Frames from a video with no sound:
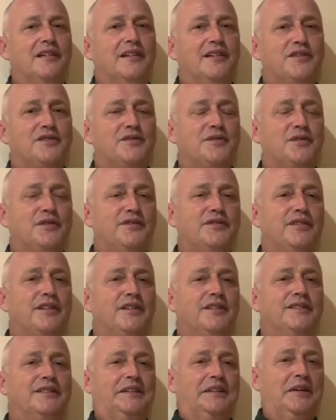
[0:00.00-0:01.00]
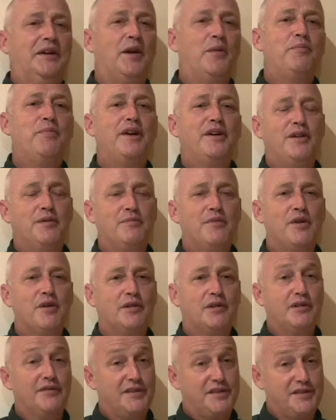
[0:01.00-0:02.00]
sort of a better
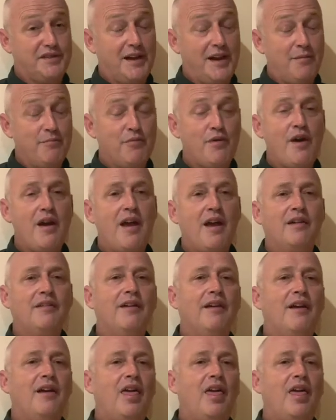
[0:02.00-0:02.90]
model of the same brand